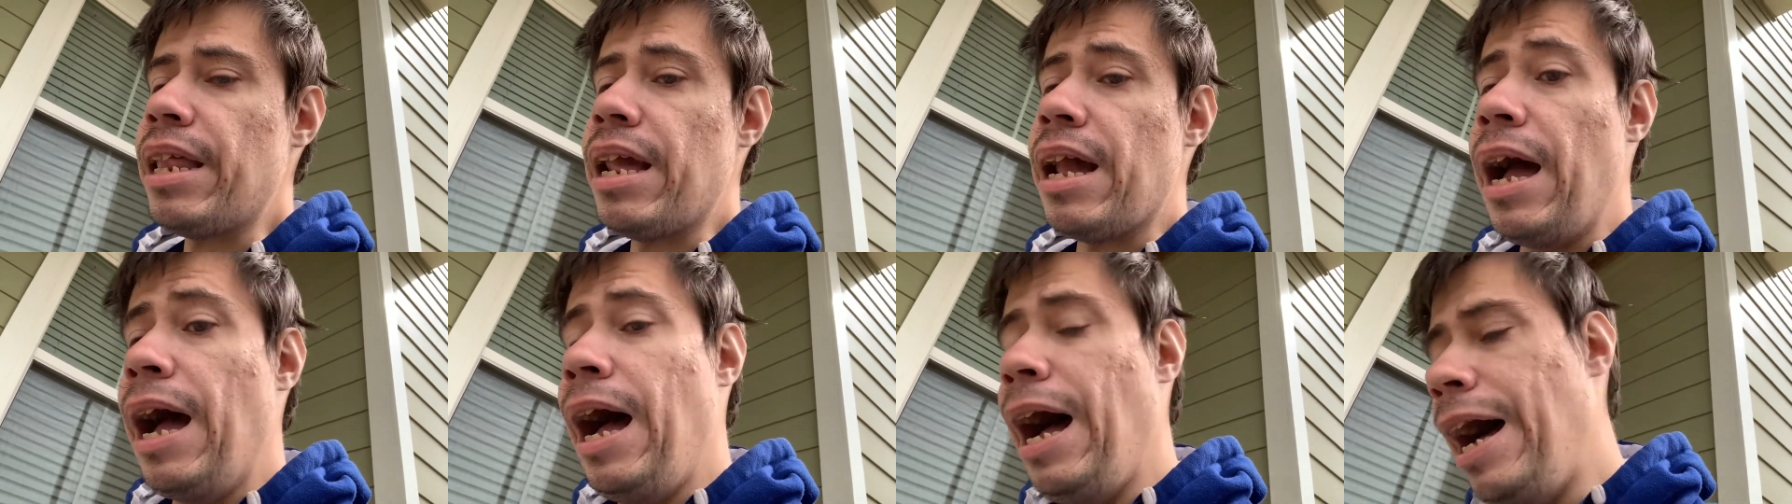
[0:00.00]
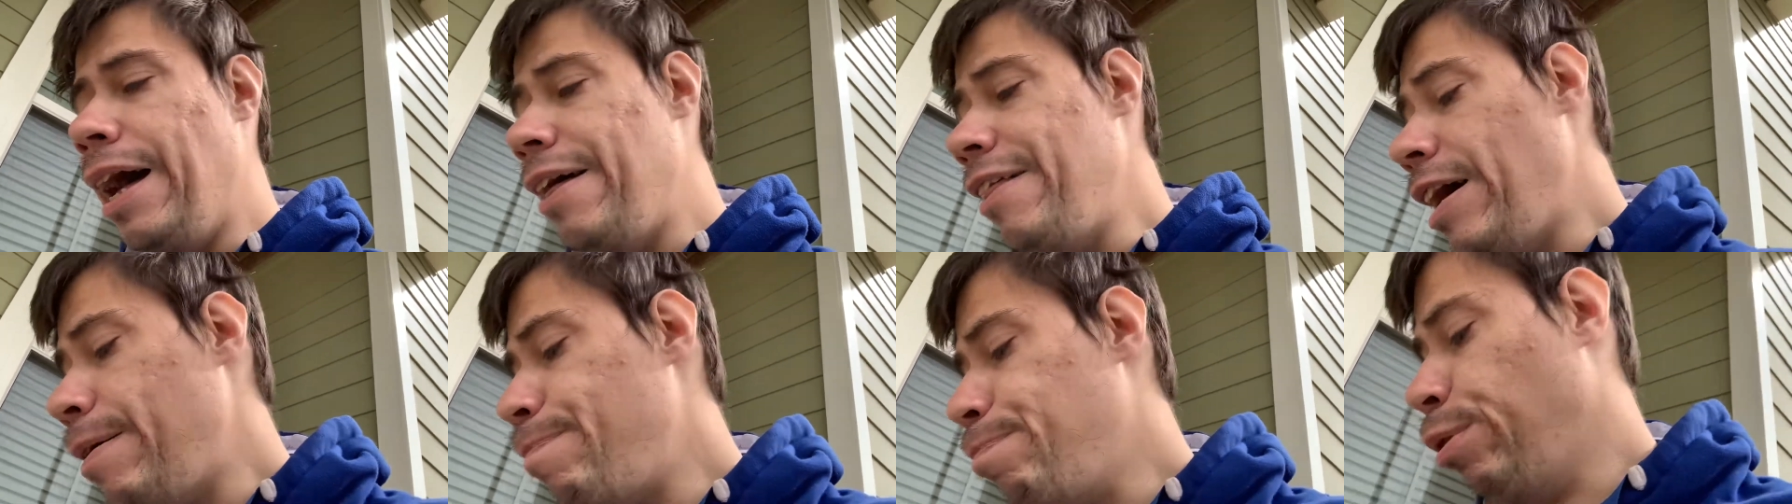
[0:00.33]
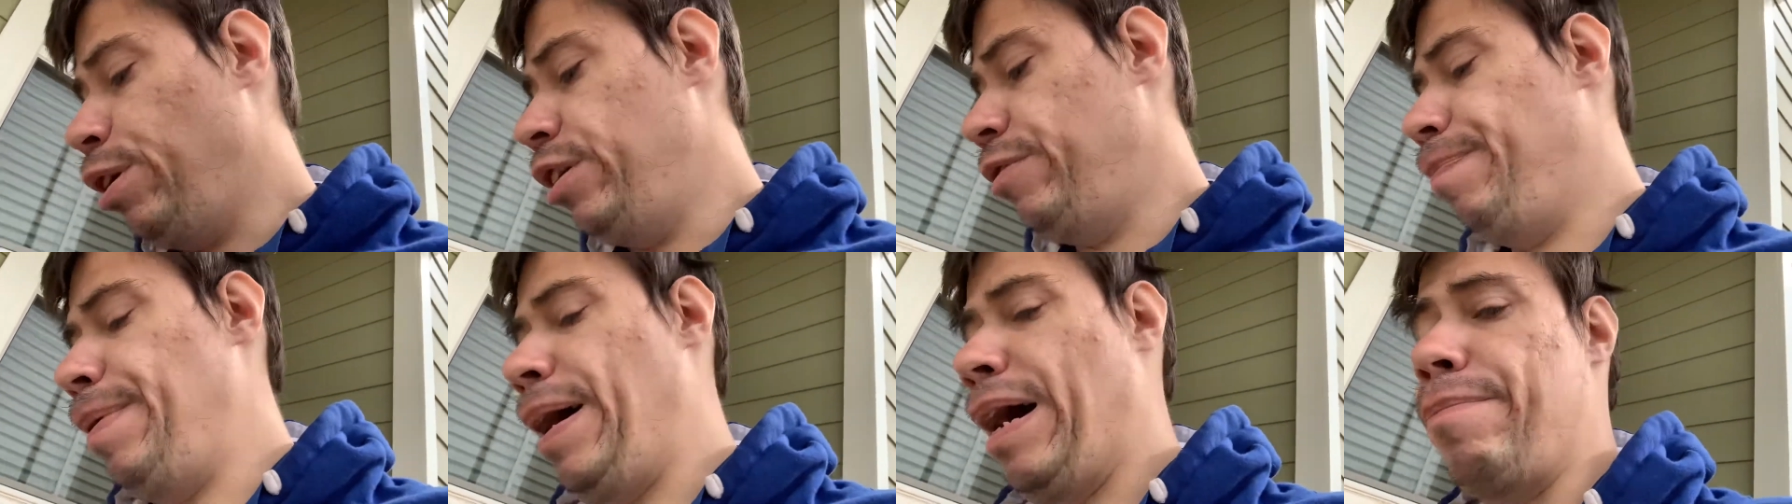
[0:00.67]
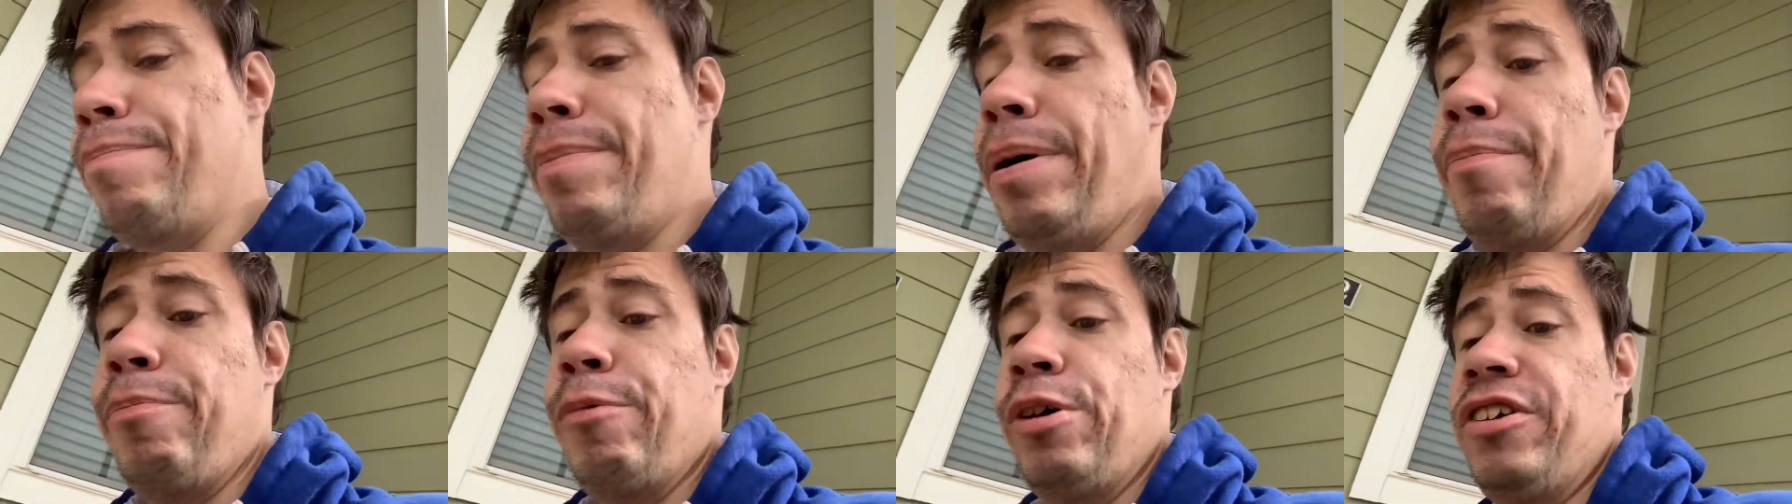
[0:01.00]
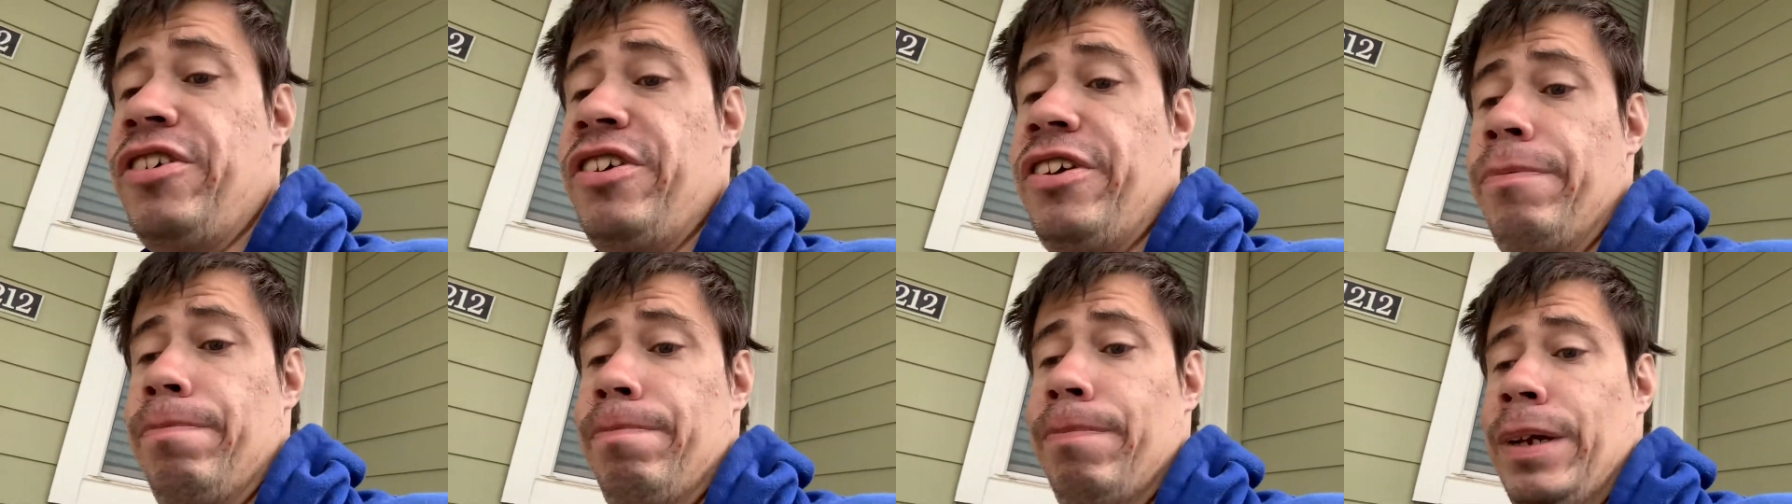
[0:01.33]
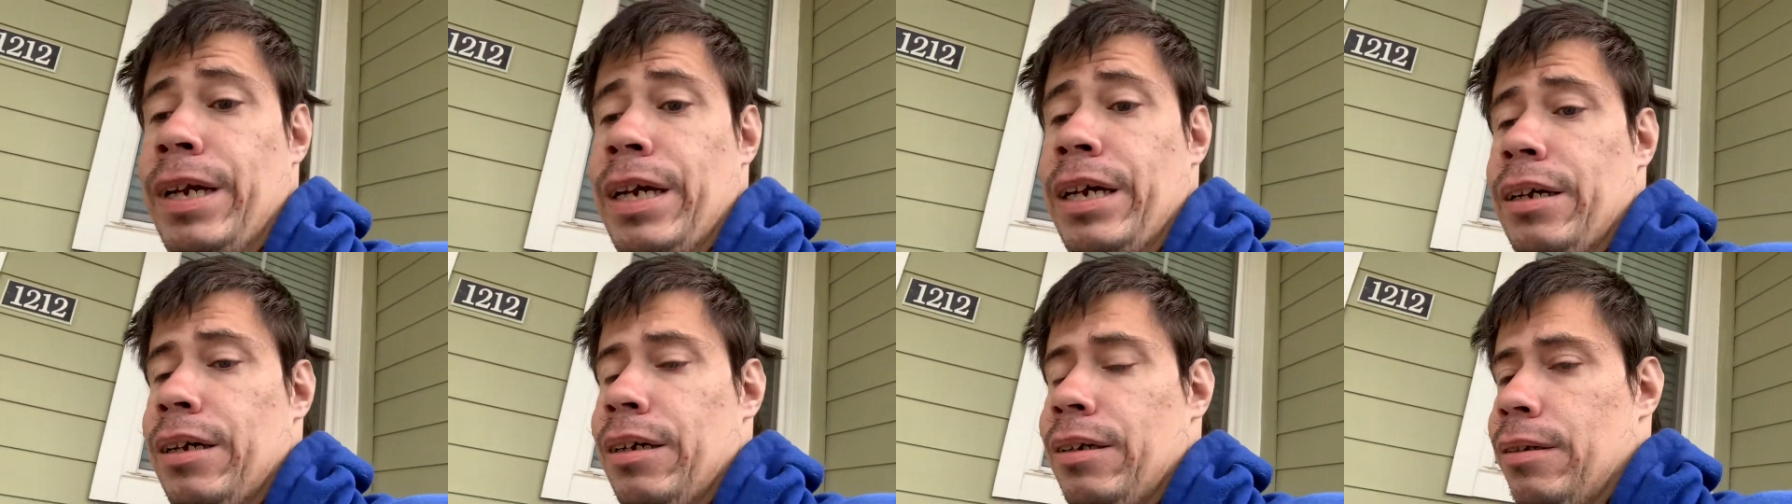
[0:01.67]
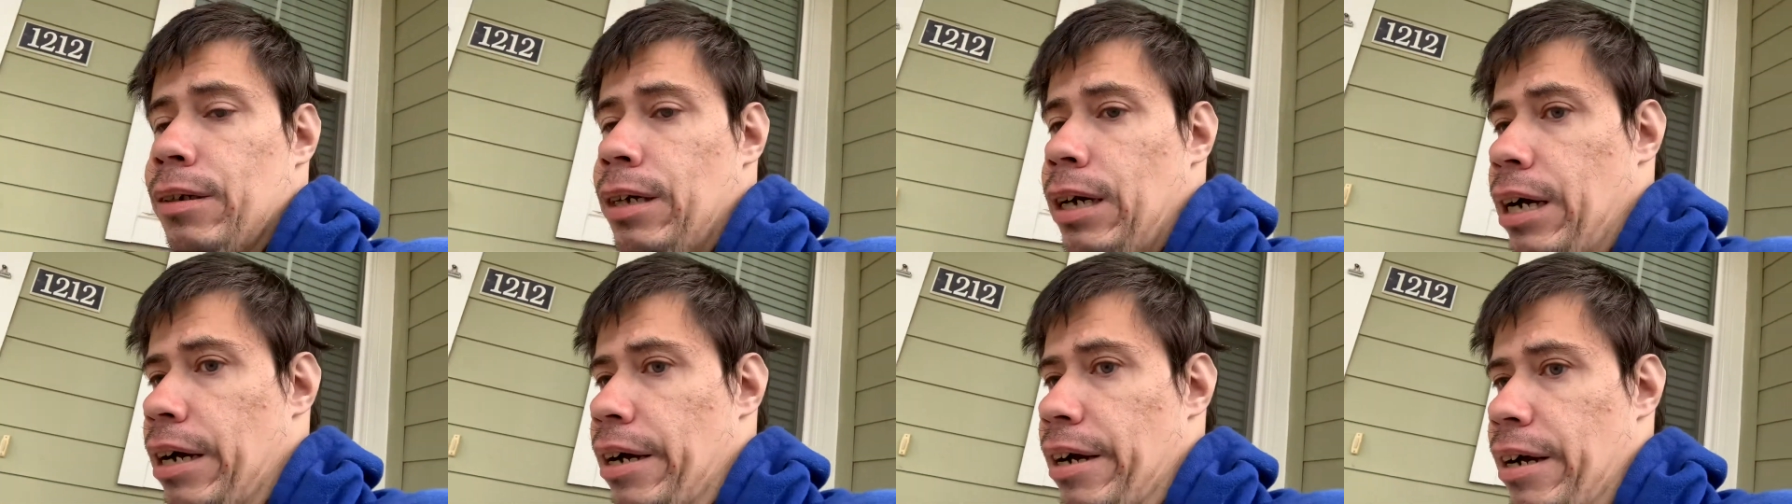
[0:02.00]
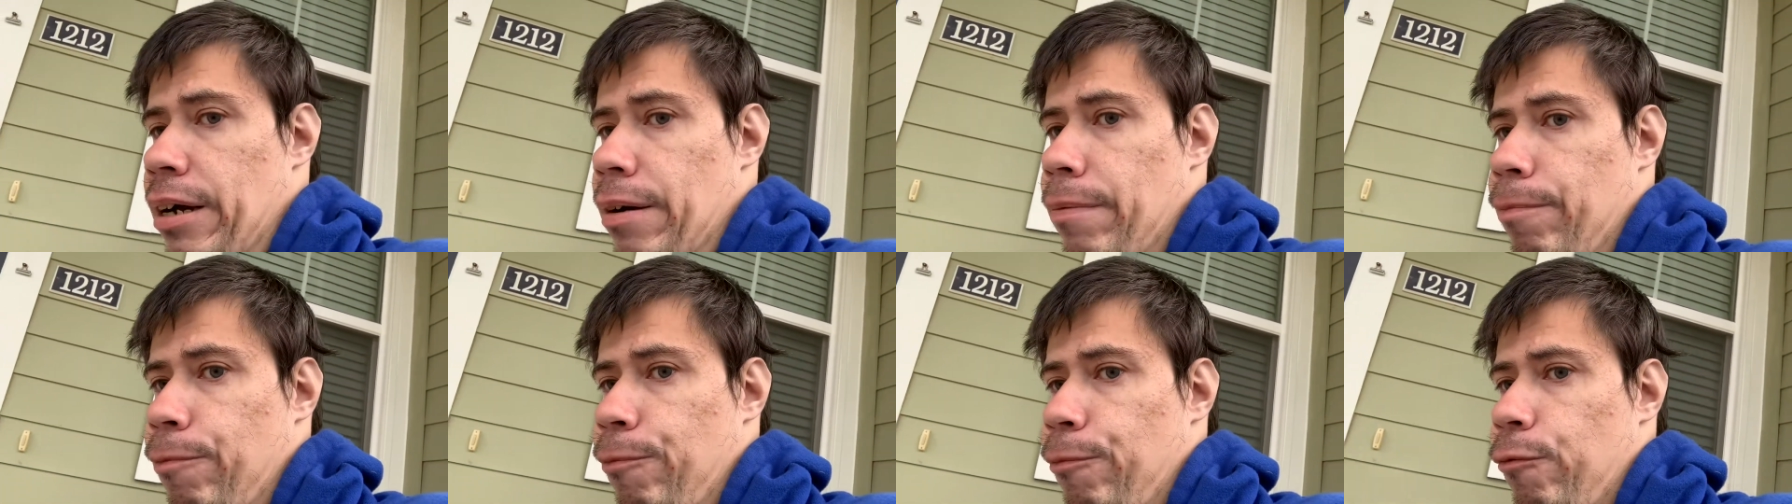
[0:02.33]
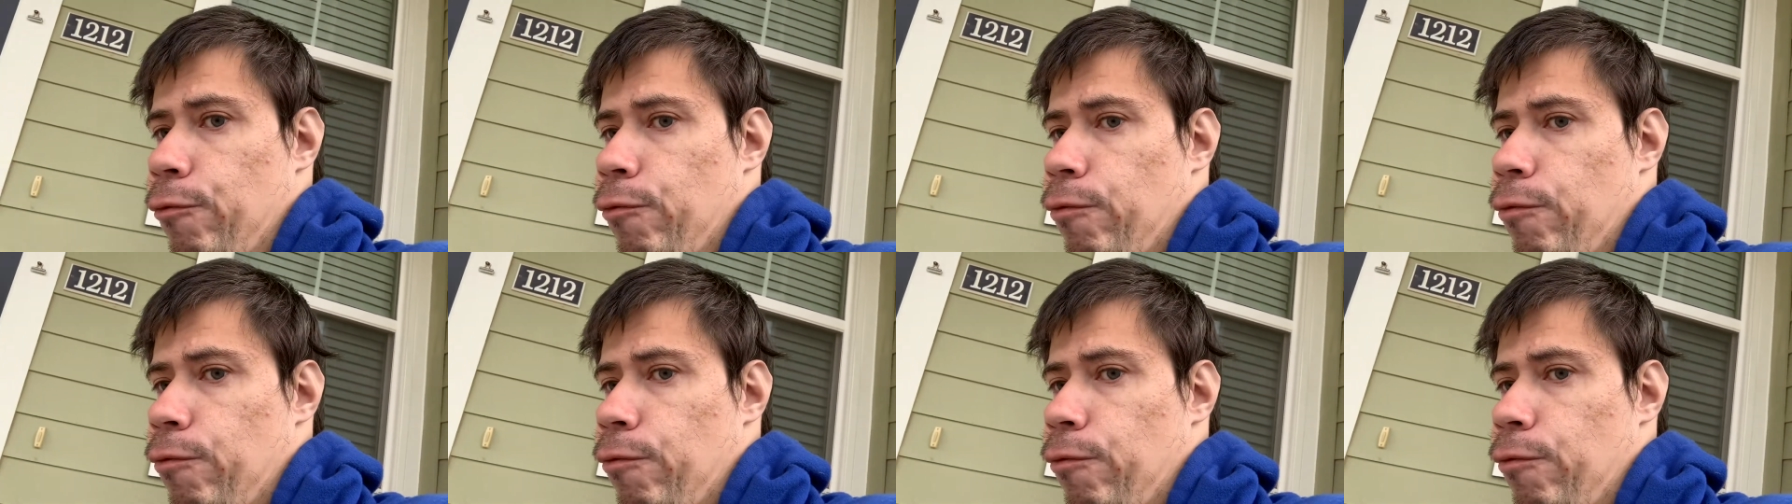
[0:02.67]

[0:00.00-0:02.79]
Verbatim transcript: ah, that brings back memories um,